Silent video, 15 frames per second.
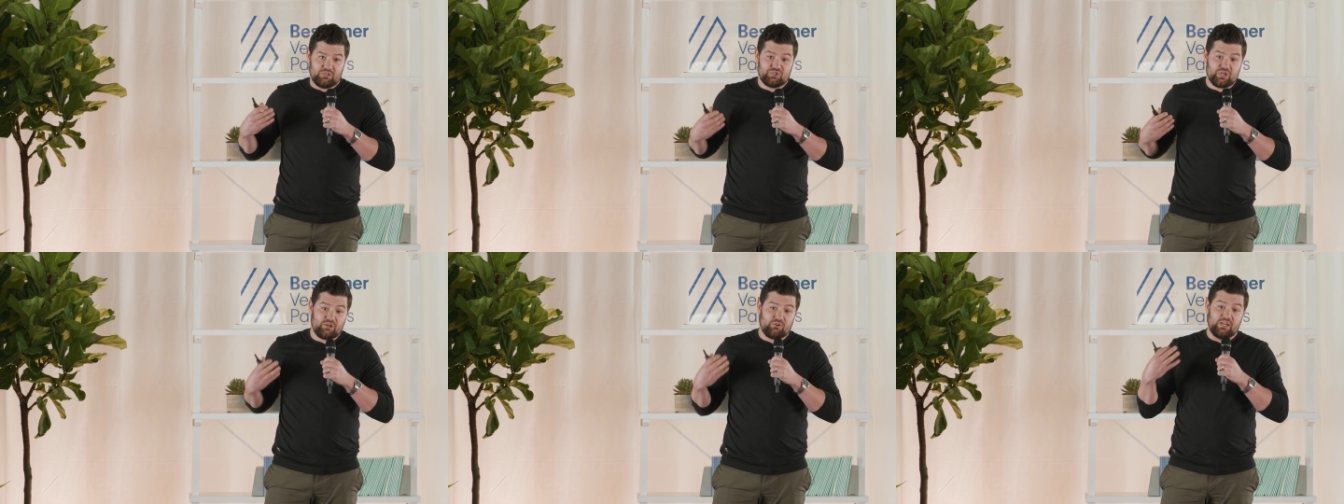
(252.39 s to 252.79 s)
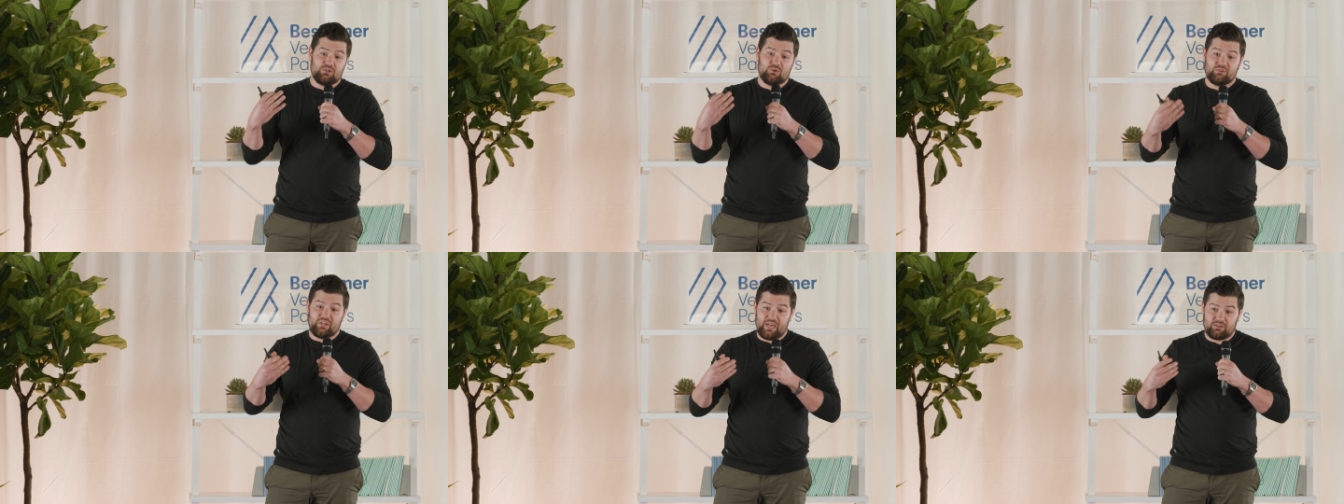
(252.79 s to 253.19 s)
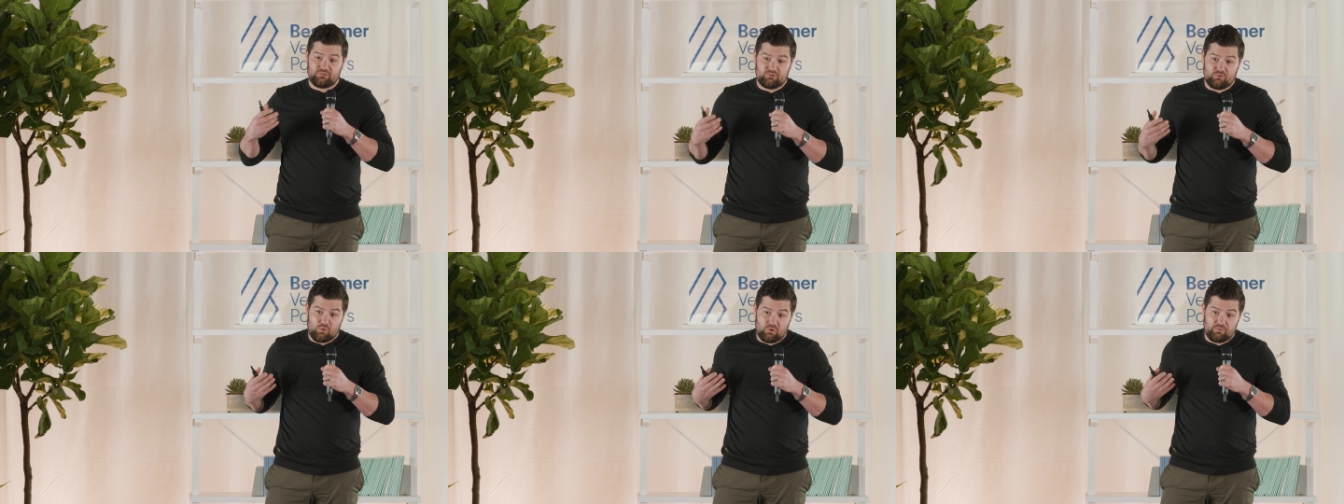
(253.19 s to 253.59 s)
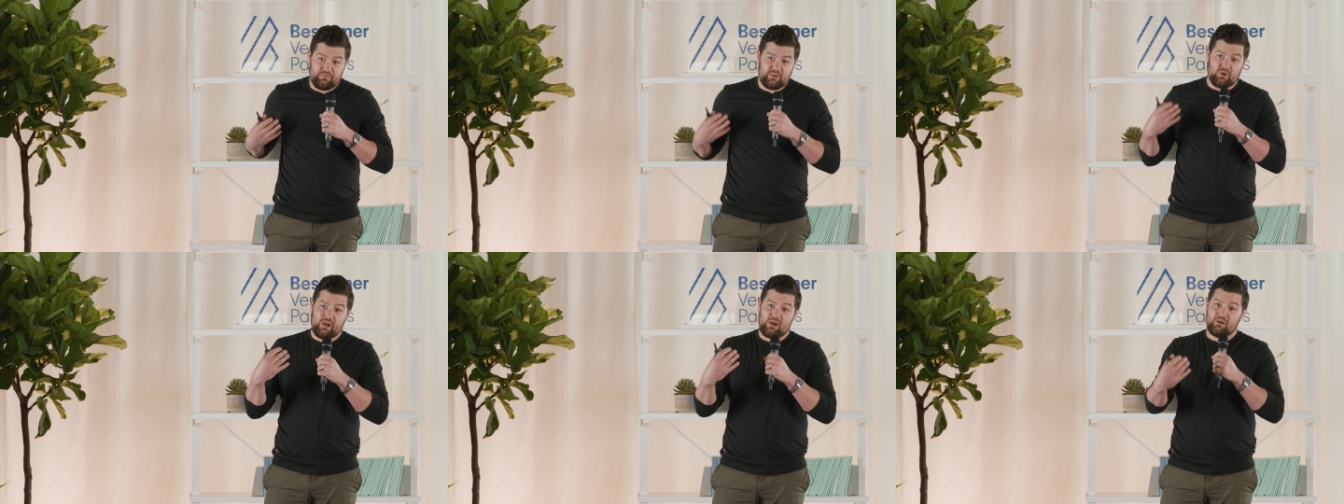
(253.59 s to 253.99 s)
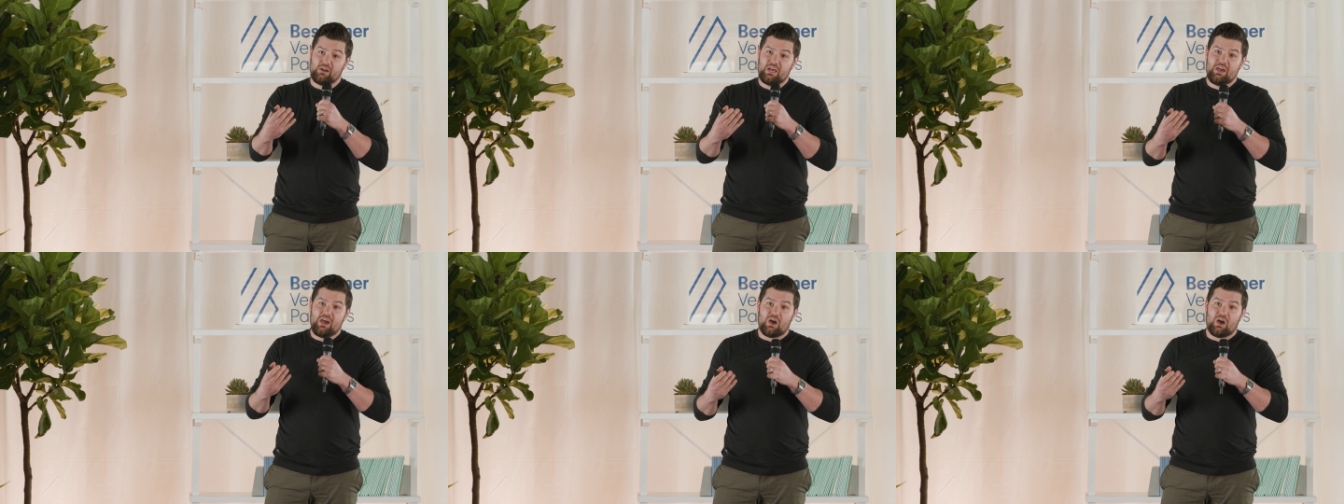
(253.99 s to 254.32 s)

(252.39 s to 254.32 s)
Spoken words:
generate new text or figure out